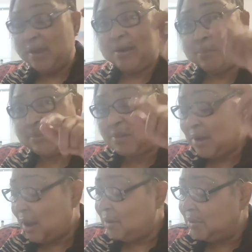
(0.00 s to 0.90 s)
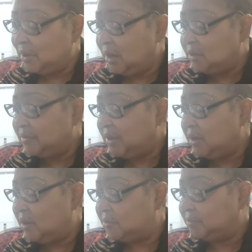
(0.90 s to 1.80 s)
And I'm going to see y'all in the next
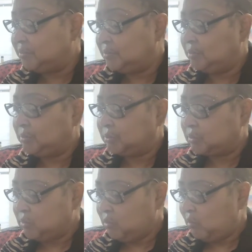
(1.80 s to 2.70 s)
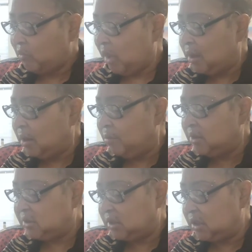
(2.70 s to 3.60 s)
video. Let
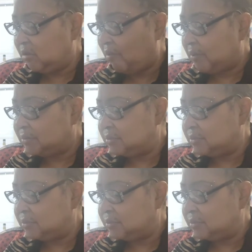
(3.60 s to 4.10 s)
me see.